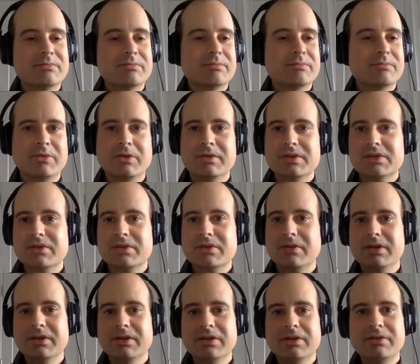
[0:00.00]
broke a
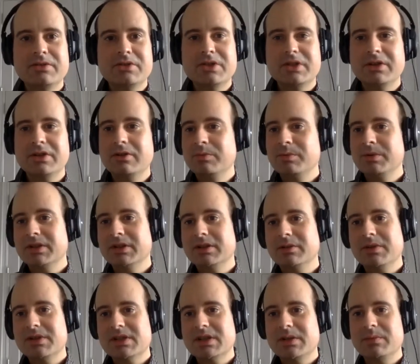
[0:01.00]
story on Gucci opening
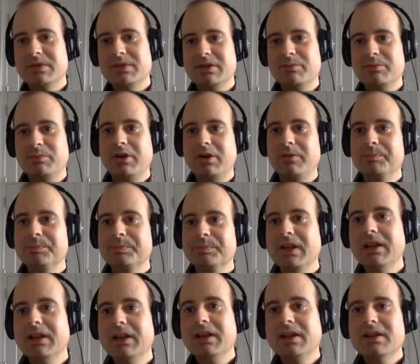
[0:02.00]
at West Edmonton Mall.
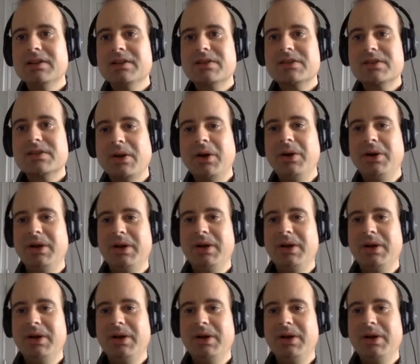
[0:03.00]
So,